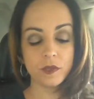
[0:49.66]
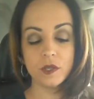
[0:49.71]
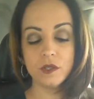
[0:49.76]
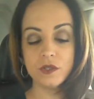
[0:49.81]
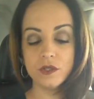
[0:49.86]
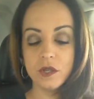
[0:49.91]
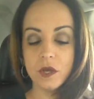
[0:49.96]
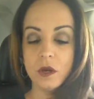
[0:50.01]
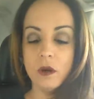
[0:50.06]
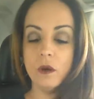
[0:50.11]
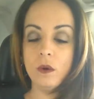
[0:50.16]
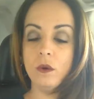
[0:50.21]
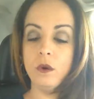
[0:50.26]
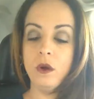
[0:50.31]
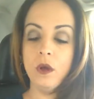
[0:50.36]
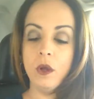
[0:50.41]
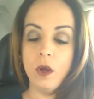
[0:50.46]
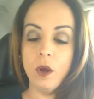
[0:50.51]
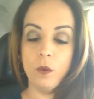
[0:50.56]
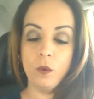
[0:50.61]
So
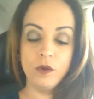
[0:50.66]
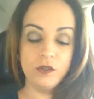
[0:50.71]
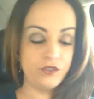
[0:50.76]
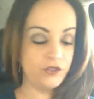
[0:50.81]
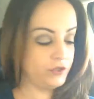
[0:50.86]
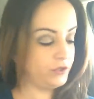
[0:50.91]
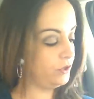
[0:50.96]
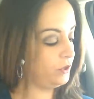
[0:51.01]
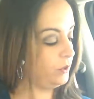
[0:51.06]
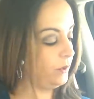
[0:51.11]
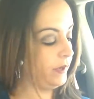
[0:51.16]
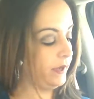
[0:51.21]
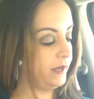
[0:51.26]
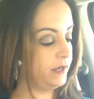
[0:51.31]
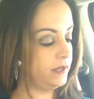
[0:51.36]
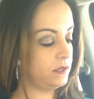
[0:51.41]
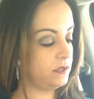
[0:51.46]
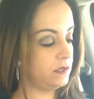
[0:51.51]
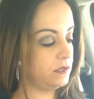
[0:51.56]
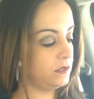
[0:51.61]
what you do
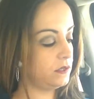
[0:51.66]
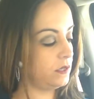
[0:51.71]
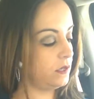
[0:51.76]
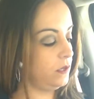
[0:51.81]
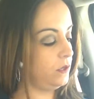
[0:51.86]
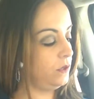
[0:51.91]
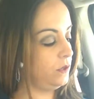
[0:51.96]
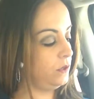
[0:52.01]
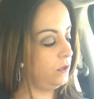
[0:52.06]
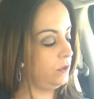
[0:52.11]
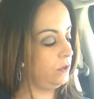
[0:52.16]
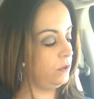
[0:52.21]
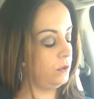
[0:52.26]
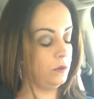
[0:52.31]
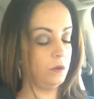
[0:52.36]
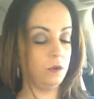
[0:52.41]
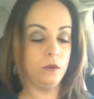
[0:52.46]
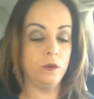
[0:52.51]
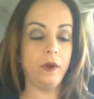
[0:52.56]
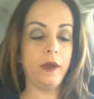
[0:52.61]
is
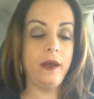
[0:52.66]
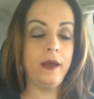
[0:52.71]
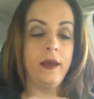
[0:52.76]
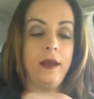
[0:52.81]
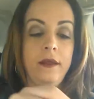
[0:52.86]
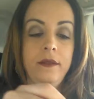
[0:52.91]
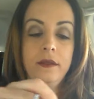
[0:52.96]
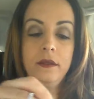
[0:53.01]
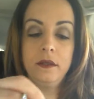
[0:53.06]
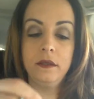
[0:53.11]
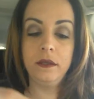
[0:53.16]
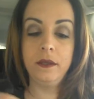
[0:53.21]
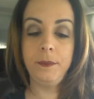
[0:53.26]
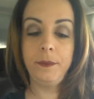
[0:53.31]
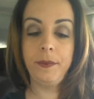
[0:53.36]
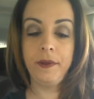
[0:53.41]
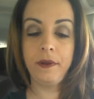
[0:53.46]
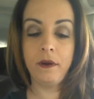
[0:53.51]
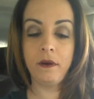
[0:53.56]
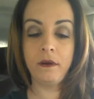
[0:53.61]
you add the
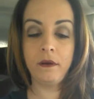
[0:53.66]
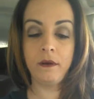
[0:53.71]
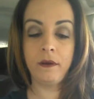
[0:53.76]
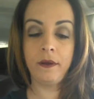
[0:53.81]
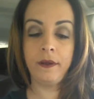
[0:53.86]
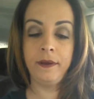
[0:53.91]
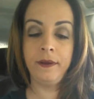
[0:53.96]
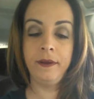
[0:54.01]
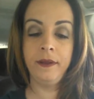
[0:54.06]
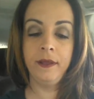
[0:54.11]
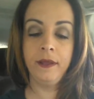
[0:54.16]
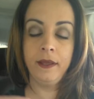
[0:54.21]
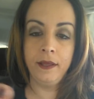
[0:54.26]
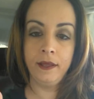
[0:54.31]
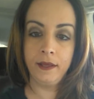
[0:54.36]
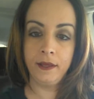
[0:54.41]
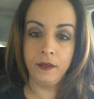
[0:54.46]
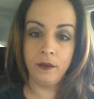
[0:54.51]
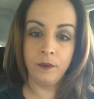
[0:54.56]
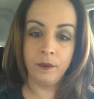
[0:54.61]
clip-it on,
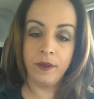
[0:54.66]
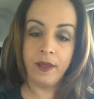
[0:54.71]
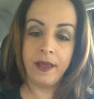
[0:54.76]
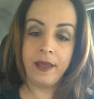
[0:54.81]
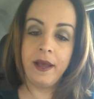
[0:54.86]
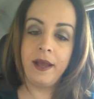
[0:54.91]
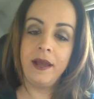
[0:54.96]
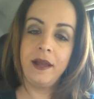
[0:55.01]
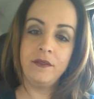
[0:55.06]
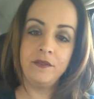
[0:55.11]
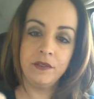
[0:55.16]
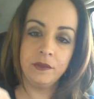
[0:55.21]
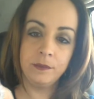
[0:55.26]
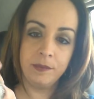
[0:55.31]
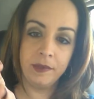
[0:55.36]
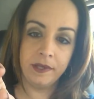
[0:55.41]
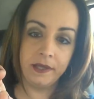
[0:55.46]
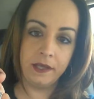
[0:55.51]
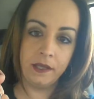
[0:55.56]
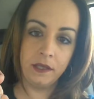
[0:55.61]
okay? I have the
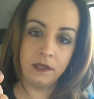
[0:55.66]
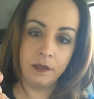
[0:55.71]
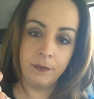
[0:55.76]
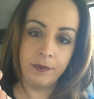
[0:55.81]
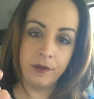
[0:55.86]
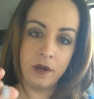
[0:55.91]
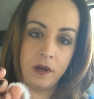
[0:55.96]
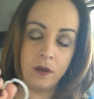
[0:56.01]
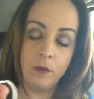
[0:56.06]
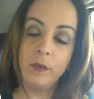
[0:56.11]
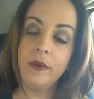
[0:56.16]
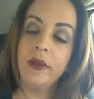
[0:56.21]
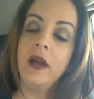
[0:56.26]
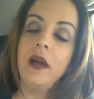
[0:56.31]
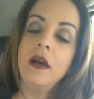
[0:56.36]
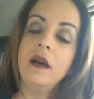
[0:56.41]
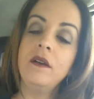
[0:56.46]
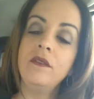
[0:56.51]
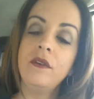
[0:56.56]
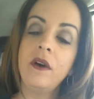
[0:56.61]
blingy clip-it on. We
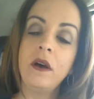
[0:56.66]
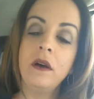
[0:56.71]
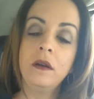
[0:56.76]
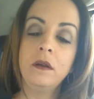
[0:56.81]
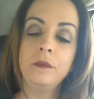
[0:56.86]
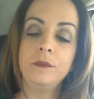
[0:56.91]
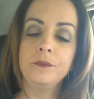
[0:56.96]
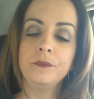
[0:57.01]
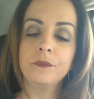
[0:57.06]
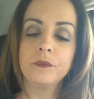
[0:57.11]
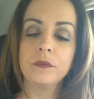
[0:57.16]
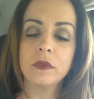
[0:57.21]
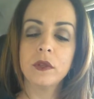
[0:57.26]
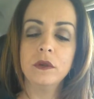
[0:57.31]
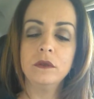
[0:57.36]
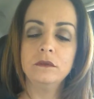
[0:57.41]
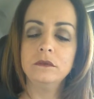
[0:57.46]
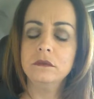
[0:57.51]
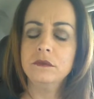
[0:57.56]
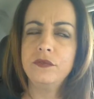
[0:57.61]
have
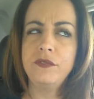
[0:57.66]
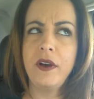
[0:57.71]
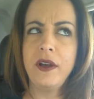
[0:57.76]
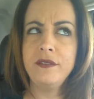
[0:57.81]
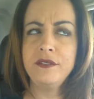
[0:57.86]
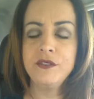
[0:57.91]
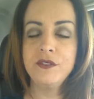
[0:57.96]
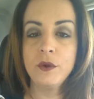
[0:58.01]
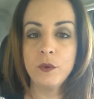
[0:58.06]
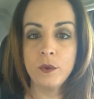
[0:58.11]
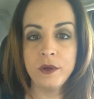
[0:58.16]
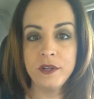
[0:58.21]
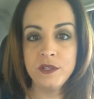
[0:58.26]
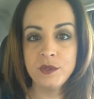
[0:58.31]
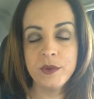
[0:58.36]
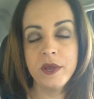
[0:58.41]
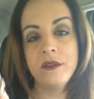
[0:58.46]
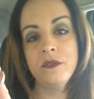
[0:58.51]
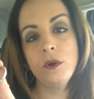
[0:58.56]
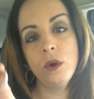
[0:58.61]
five different ones.
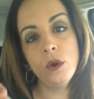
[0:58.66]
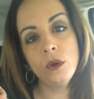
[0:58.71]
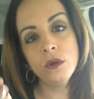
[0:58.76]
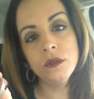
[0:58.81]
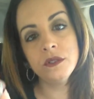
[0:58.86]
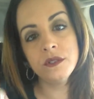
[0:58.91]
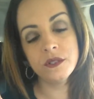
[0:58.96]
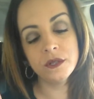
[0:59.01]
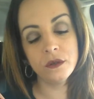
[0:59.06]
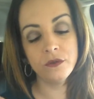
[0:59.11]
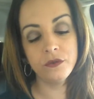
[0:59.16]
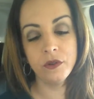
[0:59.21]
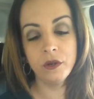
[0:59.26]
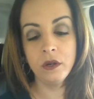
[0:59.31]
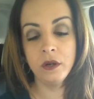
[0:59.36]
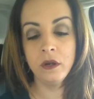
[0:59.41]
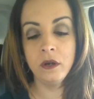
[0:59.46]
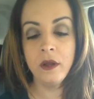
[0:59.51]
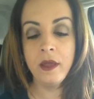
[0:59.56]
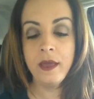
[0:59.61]
We have gold,
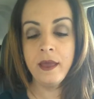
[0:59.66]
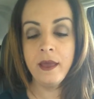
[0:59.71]
silver,